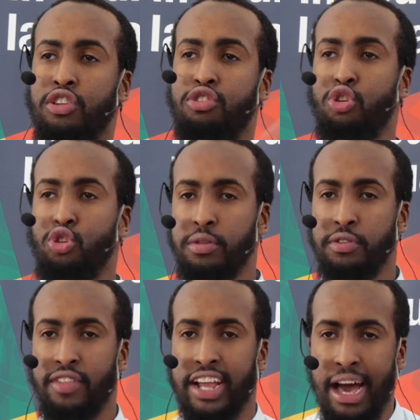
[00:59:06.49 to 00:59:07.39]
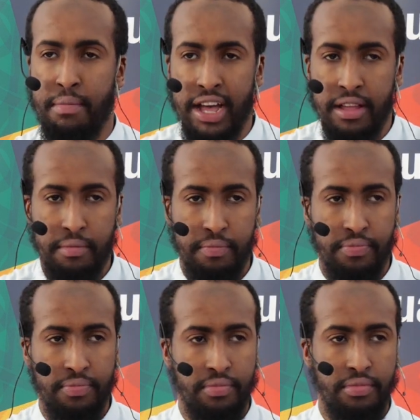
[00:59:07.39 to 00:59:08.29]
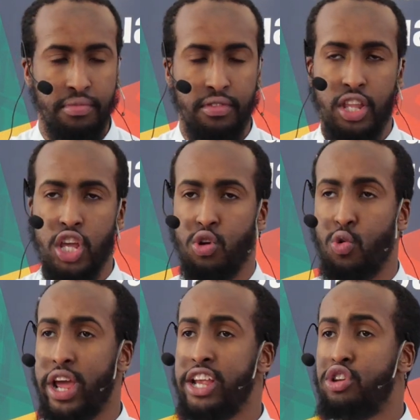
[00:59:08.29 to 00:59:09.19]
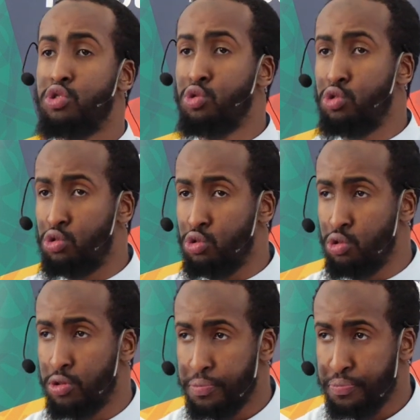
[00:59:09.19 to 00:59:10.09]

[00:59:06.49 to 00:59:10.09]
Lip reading: custodians of the Kaaba, Quraysh used to